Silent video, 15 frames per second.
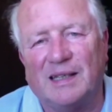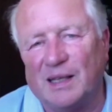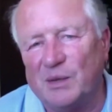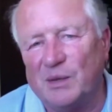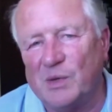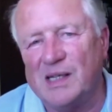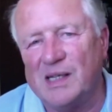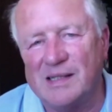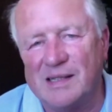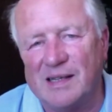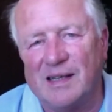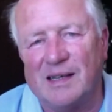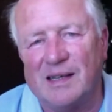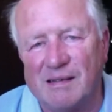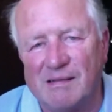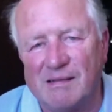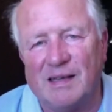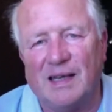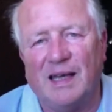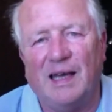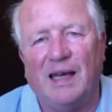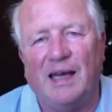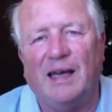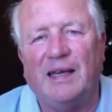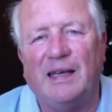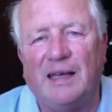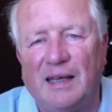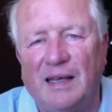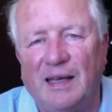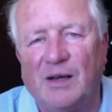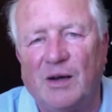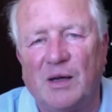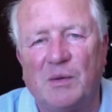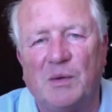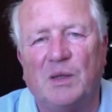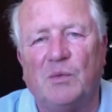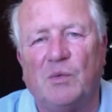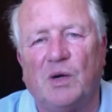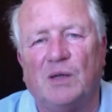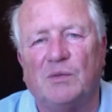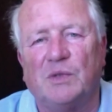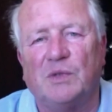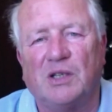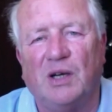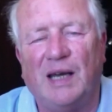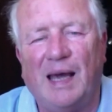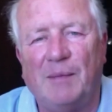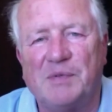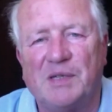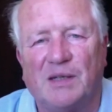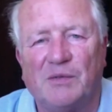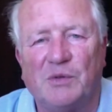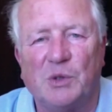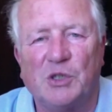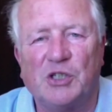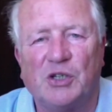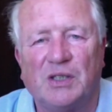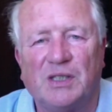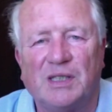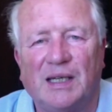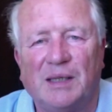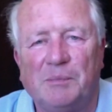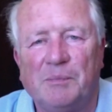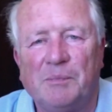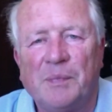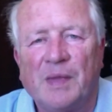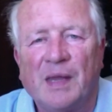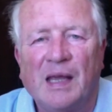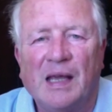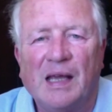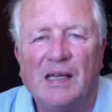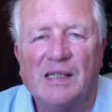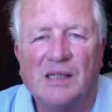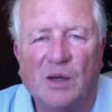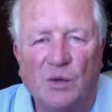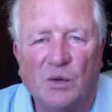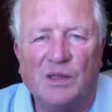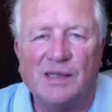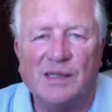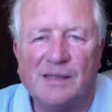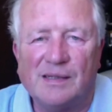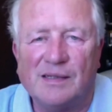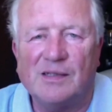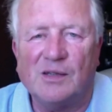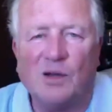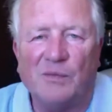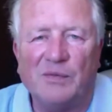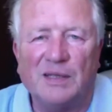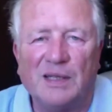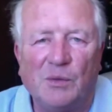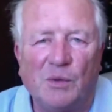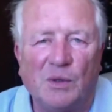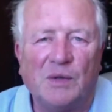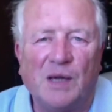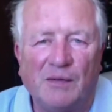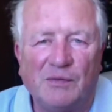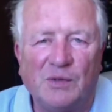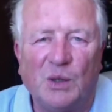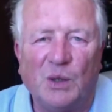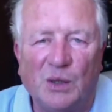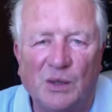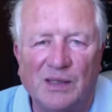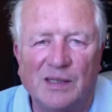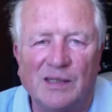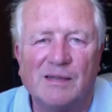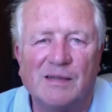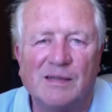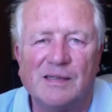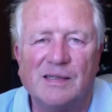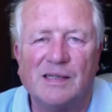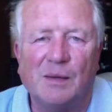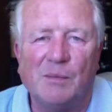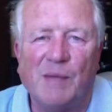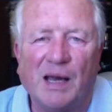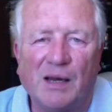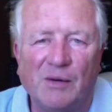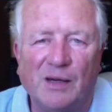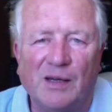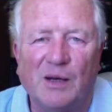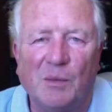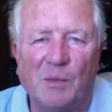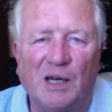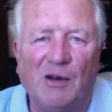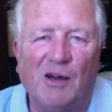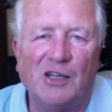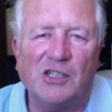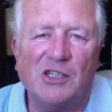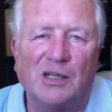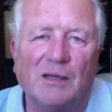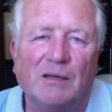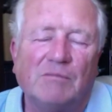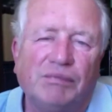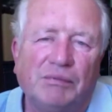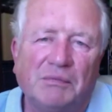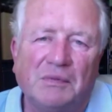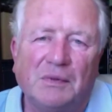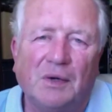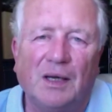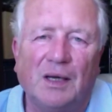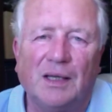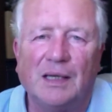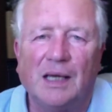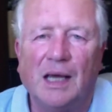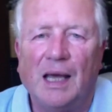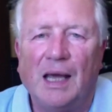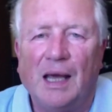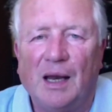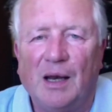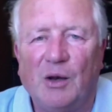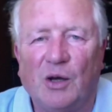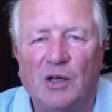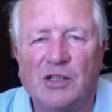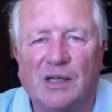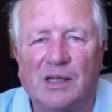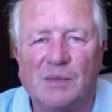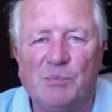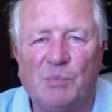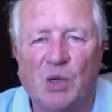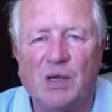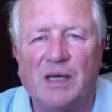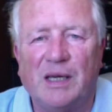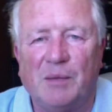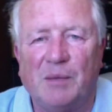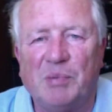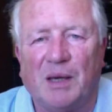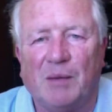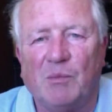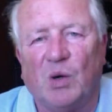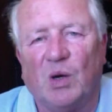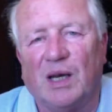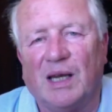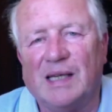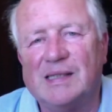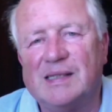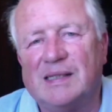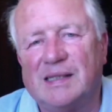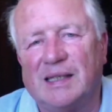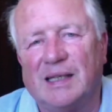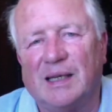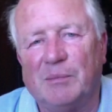Otherwise, any economy in the world would collapse in a very short time. So this is obviously what we have to learn. This is macroeconomic logic. It's bookkeeping, more or less.